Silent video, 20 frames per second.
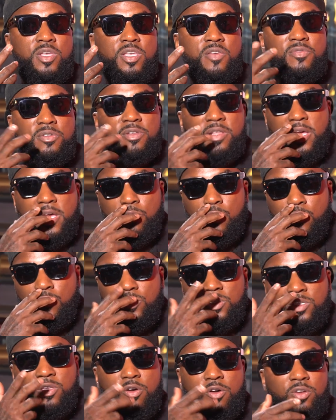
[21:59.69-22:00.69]
well, even like when we
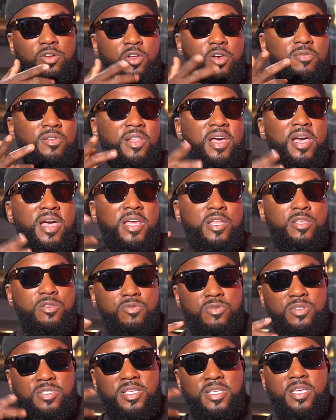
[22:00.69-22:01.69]
was talking offline and
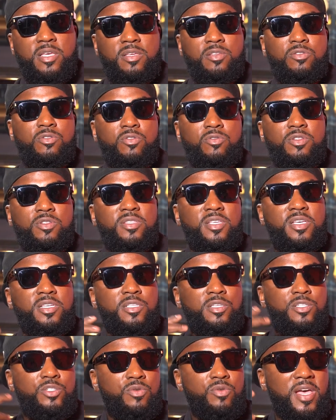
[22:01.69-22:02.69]
you saying, you know, the
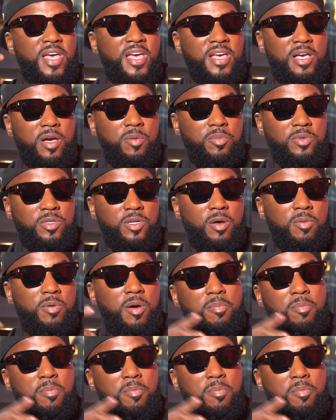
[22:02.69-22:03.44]
things that you had coming up.